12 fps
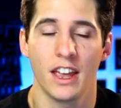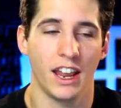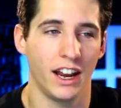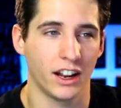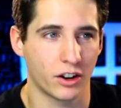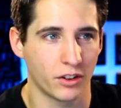
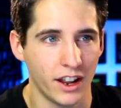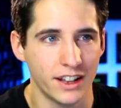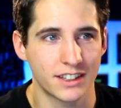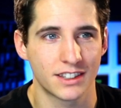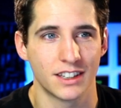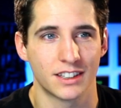and it
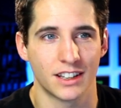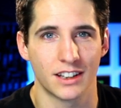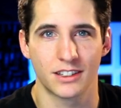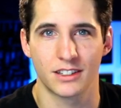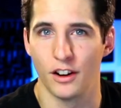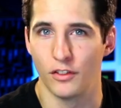creates this
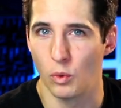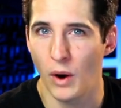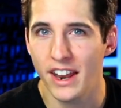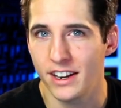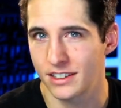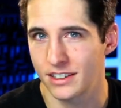sense of
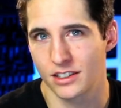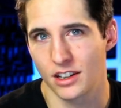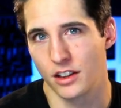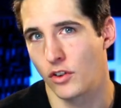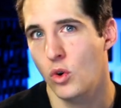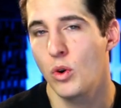wetness to the
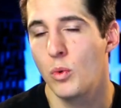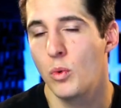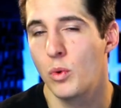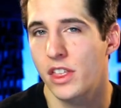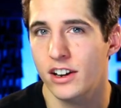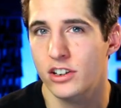vocal
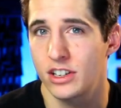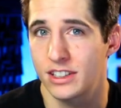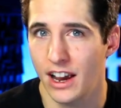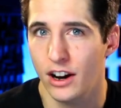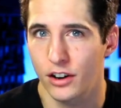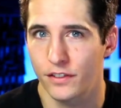without actually
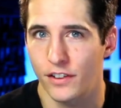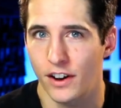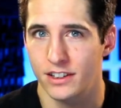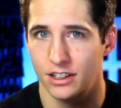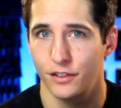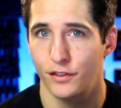
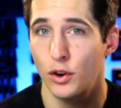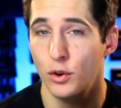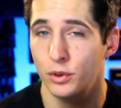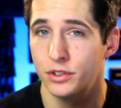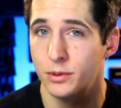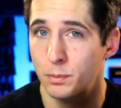sacrificing the
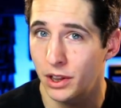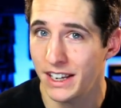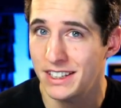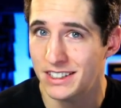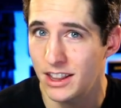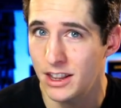vocal's
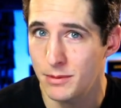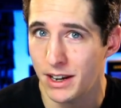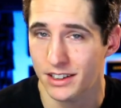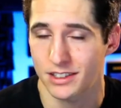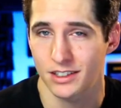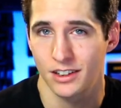place in the
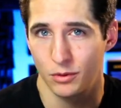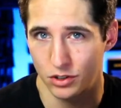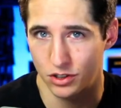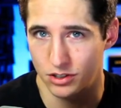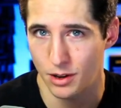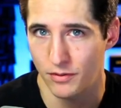mix,
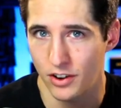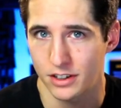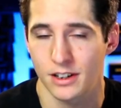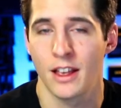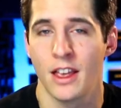which is up front.